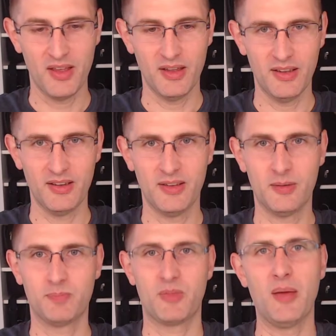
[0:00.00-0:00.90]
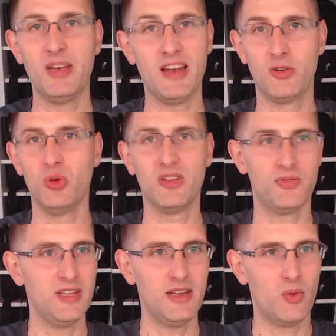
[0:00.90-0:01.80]
I do this
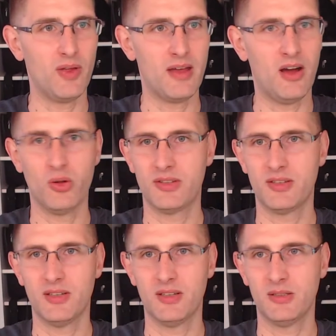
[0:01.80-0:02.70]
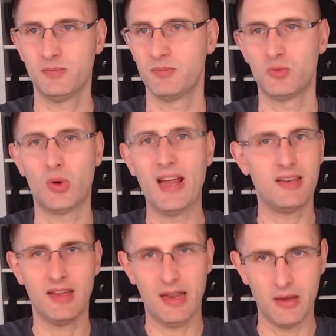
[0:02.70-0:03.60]
video without
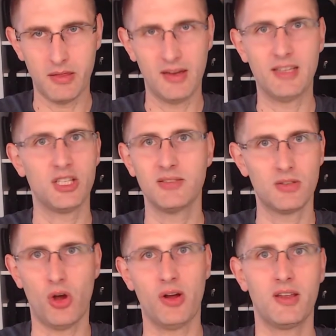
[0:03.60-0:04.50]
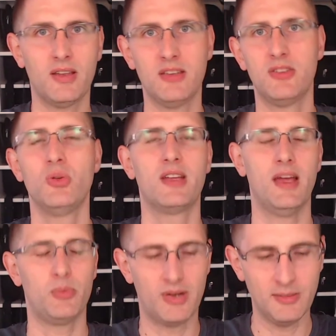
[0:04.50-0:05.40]
writing anything. I just talk into the
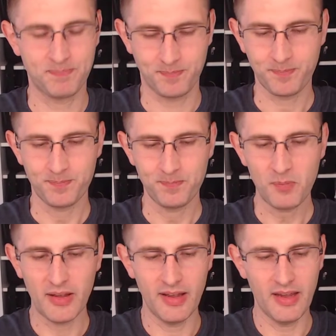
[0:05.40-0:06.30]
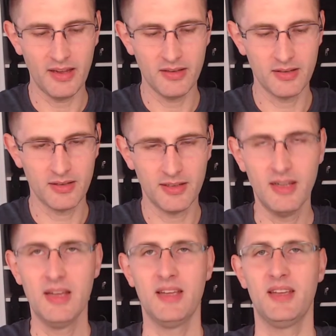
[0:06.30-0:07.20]
camera, and
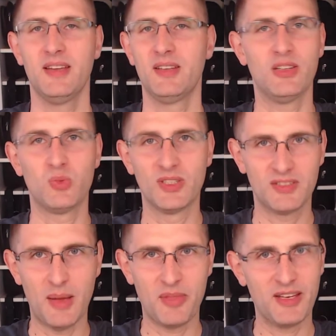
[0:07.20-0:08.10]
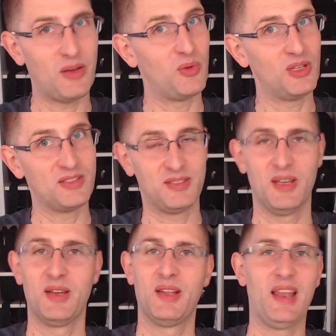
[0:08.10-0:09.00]
this was something that was
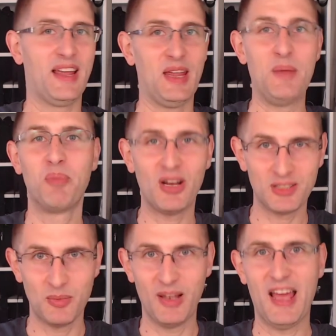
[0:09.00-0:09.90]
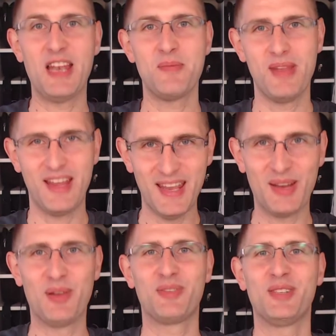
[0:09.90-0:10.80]
like impossible at the
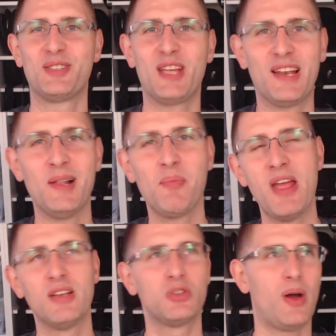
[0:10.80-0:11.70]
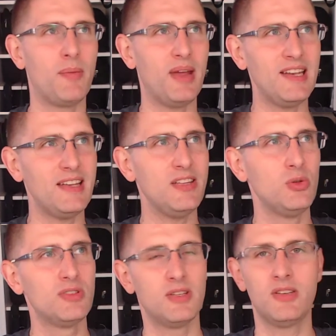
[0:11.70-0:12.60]
beginning of this channel. So I mainly
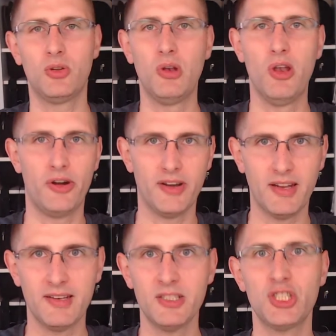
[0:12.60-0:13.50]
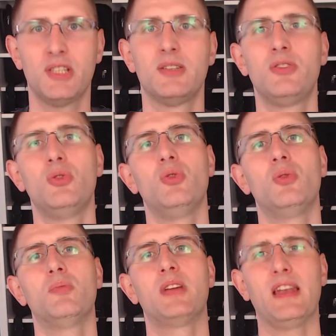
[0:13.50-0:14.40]
used it to learn English,
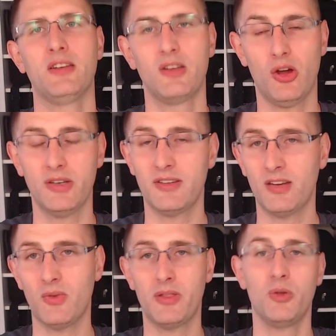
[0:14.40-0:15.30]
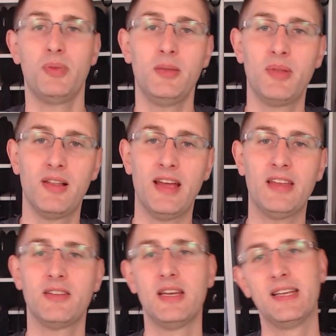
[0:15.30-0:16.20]
to get in contact with the people,
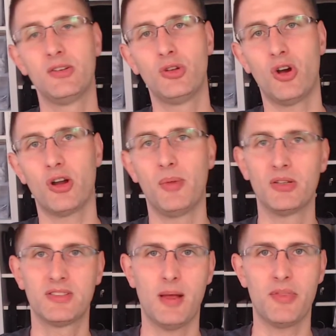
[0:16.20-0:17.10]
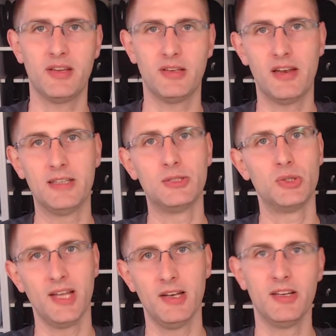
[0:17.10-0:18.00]
and to talk about something that I
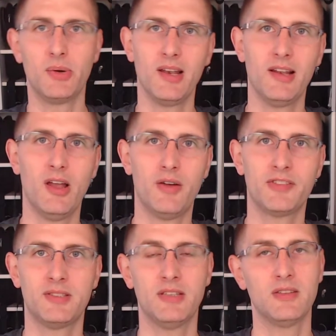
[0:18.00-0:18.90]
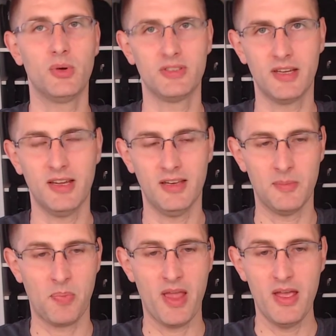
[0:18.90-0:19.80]
really, really loved since I was a kid.
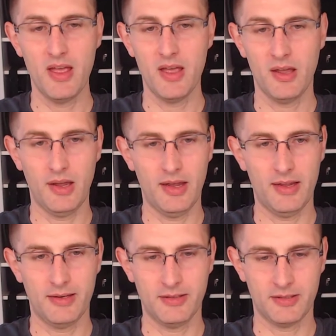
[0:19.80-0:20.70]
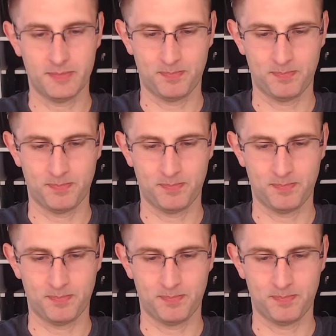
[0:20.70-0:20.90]
And